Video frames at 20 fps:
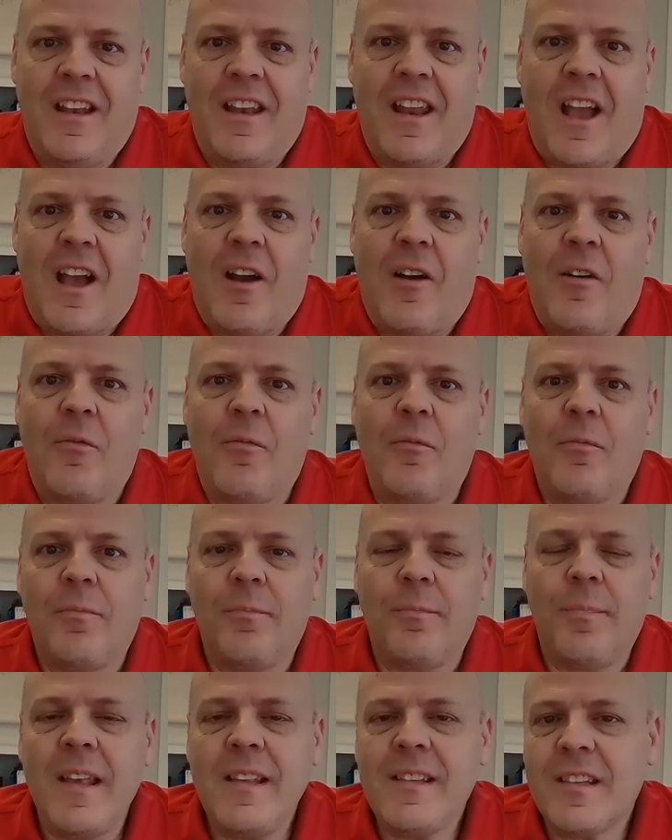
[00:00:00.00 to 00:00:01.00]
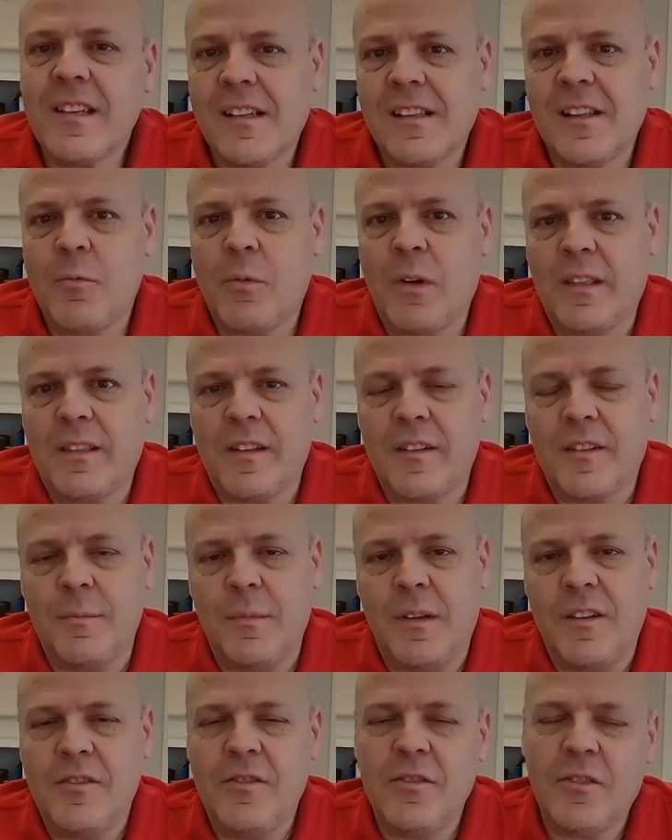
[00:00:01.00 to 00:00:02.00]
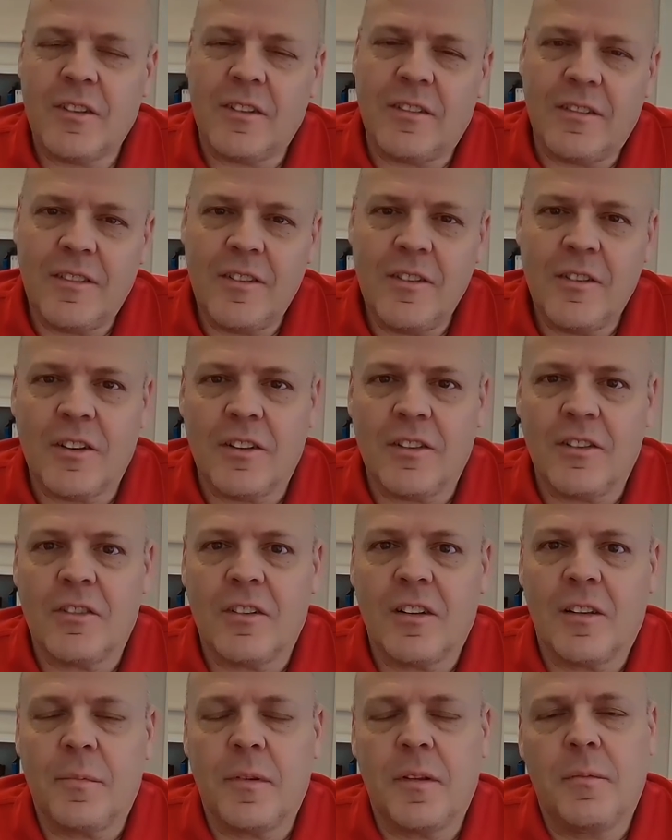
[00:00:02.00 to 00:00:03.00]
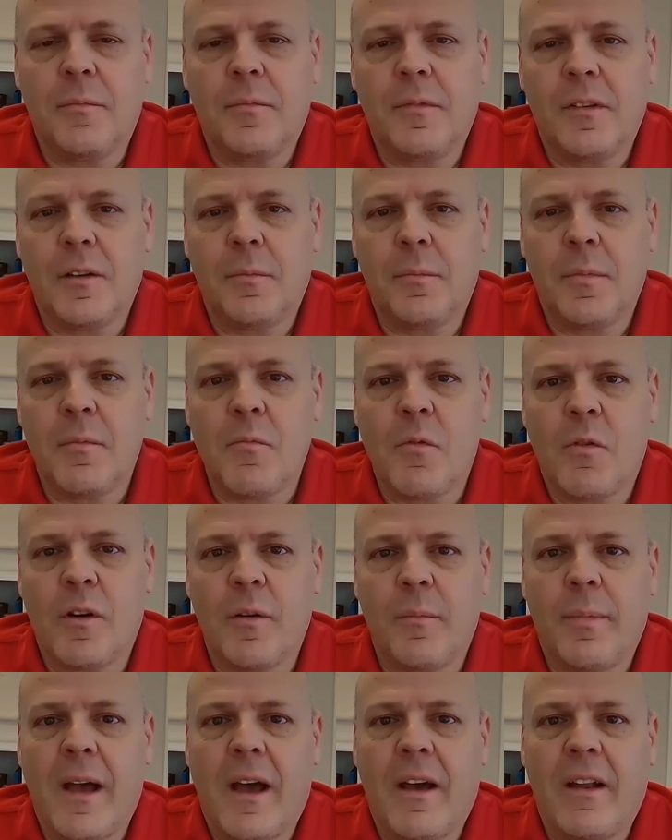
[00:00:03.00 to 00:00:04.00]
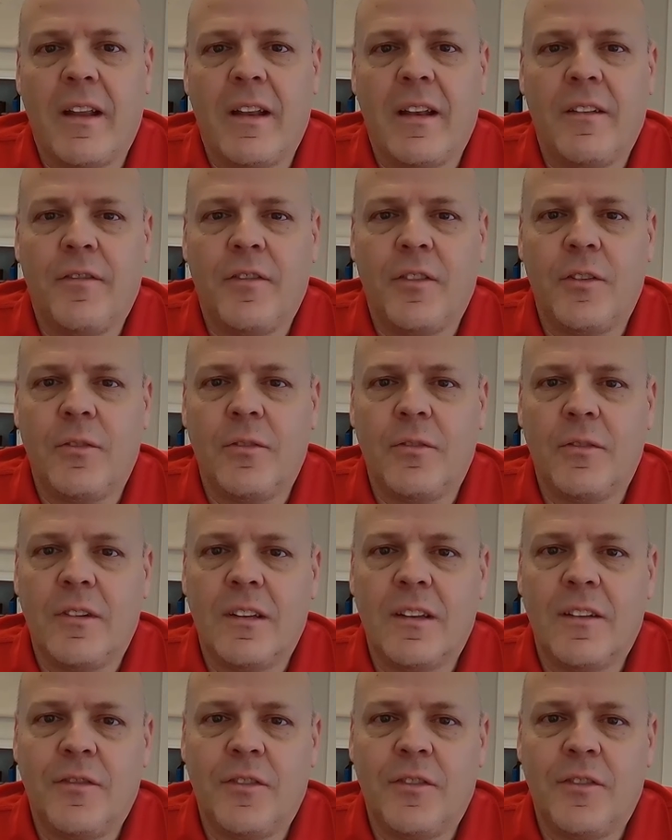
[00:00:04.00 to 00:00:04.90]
Now, basically what this means, you can learn a little bit more about it if you